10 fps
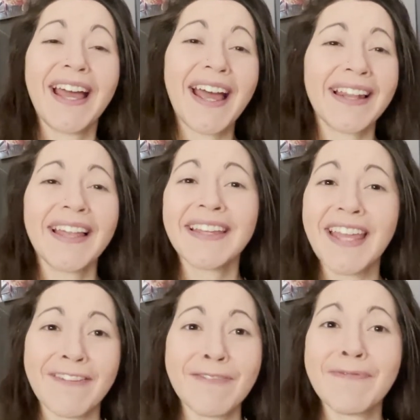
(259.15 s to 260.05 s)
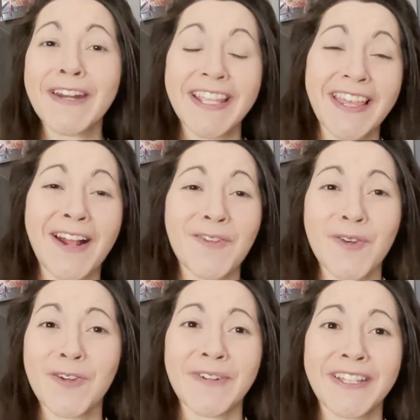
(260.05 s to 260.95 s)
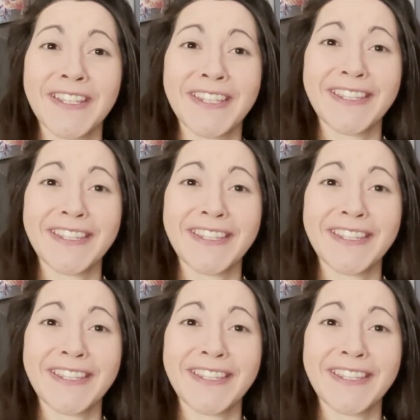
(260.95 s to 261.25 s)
I like everybody that I work with.